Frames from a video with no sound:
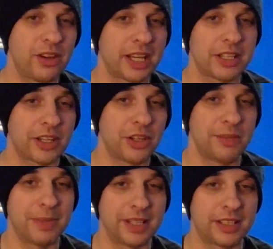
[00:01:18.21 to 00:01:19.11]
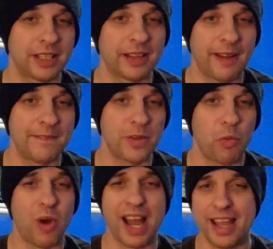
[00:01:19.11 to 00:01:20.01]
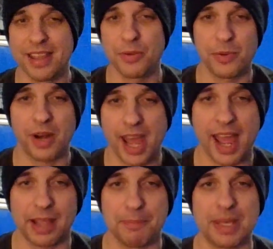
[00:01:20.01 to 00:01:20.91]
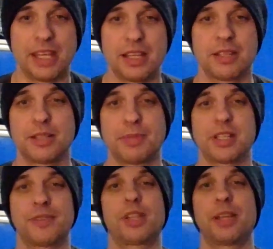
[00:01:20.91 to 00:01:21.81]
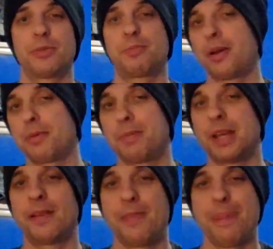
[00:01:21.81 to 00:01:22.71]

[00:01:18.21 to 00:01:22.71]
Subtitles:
I guess it could, but why they would want to hack me specifically would probably be